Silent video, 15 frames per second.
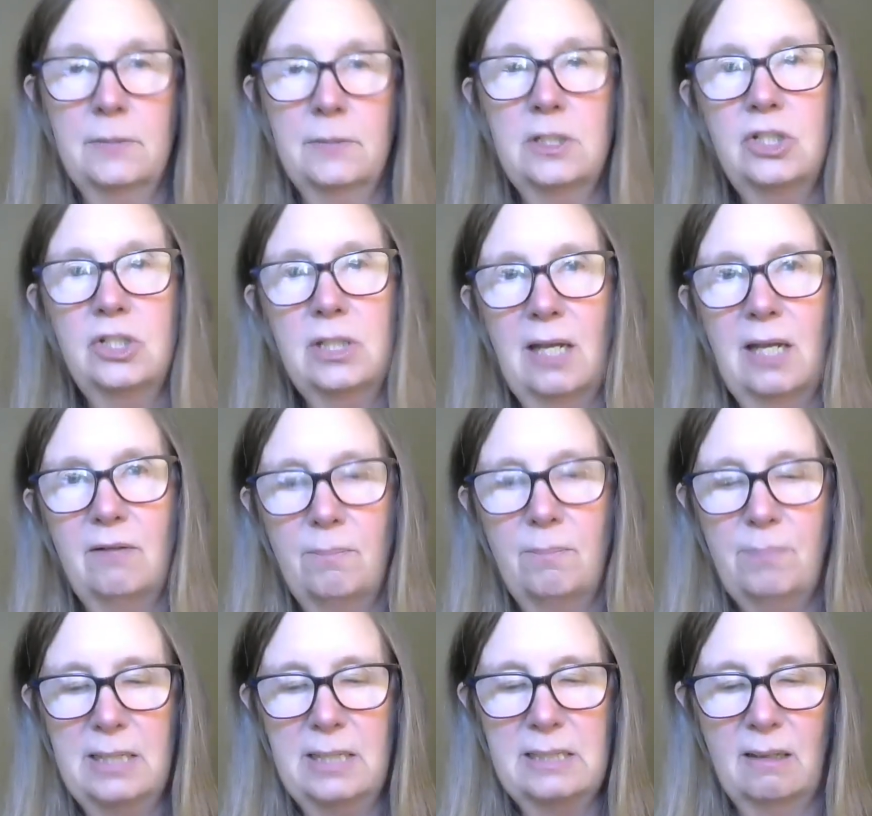And she gave a
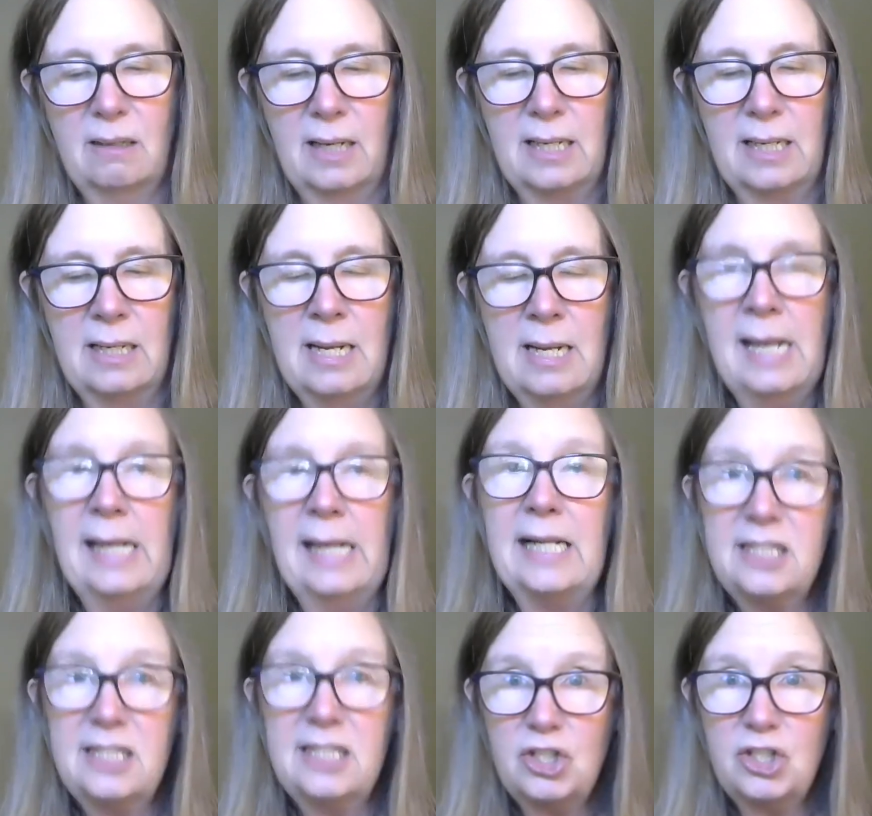big sigh
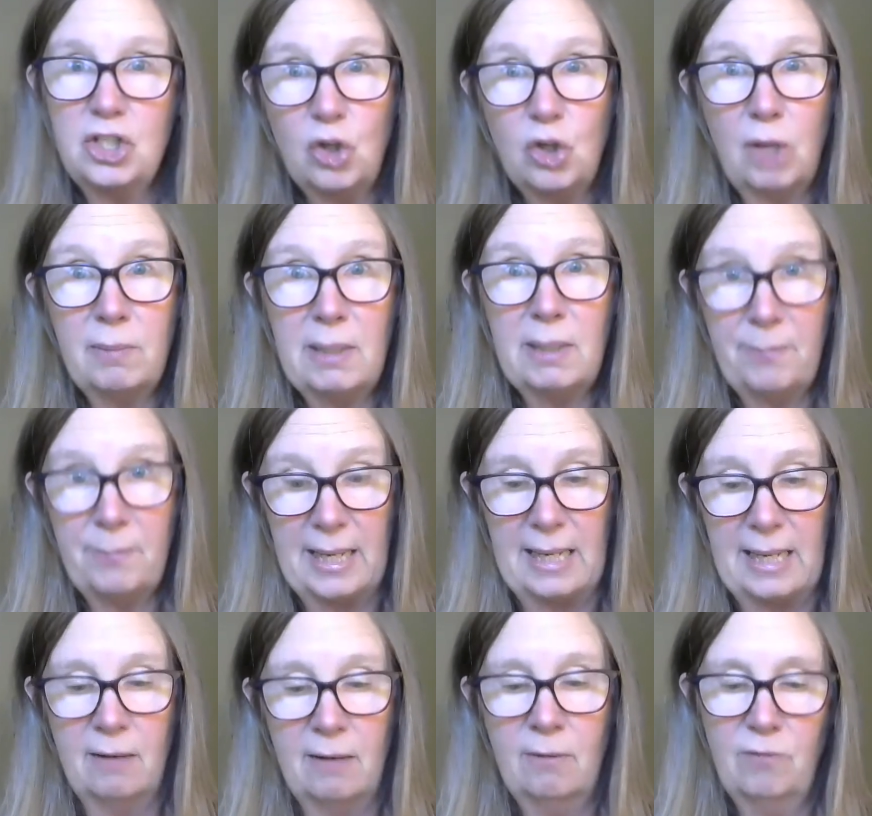and said she'd call me
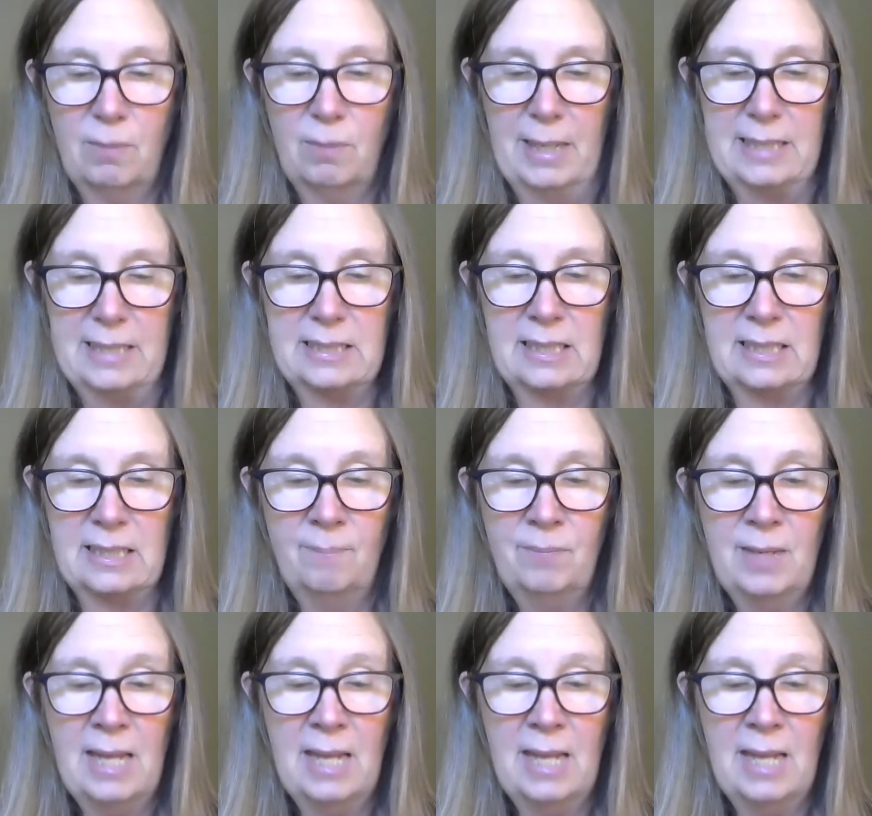B for Betsy.